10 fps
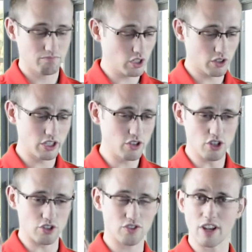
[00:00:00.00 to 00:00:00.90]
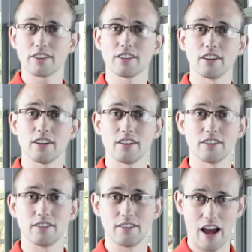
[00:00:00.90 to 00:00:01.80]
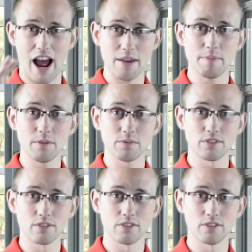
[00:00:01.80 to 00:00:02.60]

Literally, you just set the high beams.